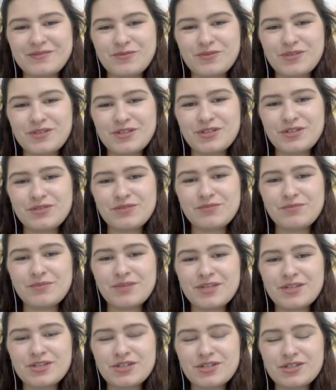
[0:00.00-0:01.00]
wish you
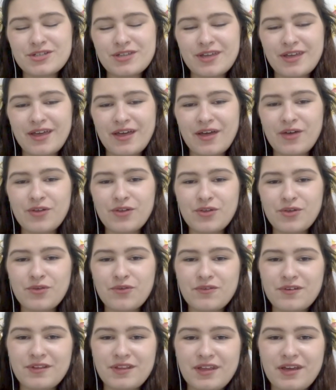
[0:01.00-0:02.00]
much health
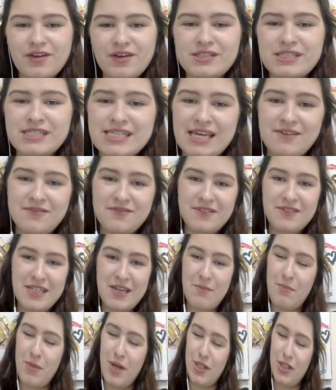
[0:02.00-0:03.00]
over there and
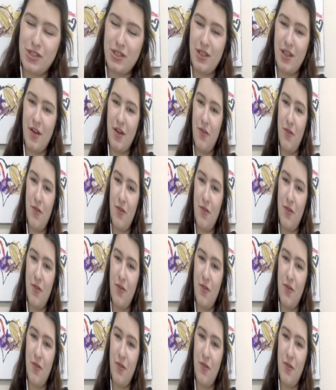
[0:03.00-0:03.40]
safety, and much love